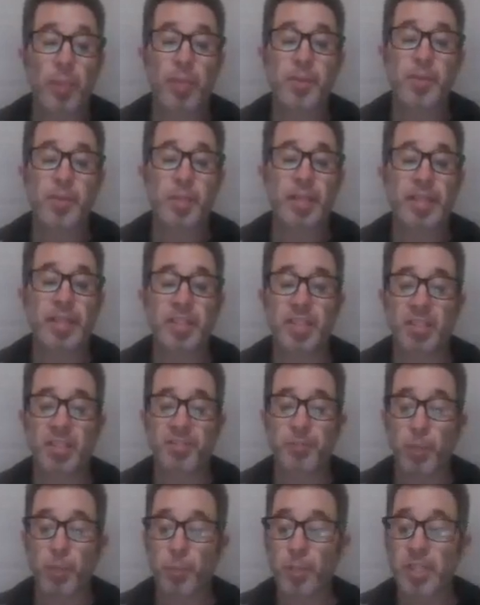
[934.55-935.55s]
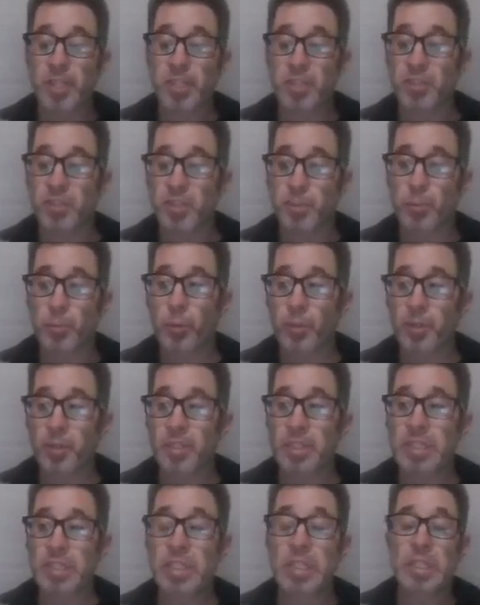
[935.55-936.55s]
So, like I said, formulation is
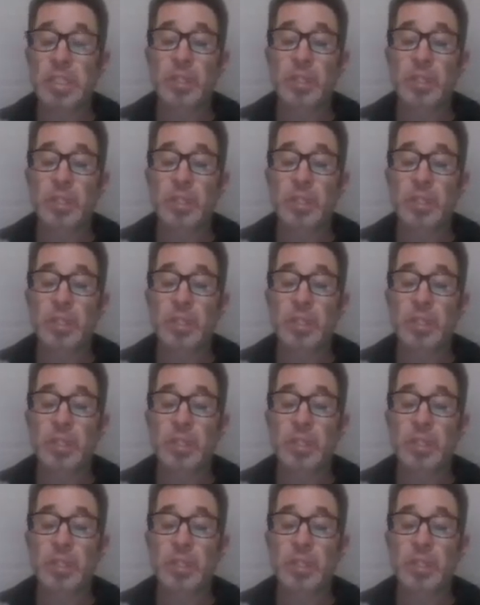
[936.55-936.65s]
important.